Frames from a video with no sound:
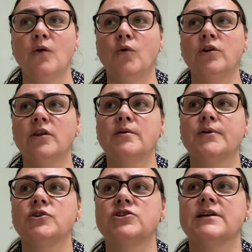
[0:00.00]
One of the
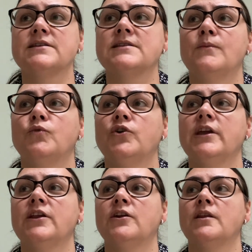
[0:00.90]
projects that I'm
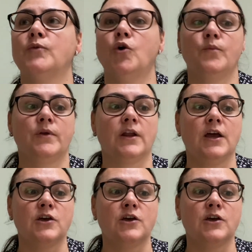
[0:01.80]
working on at the moment,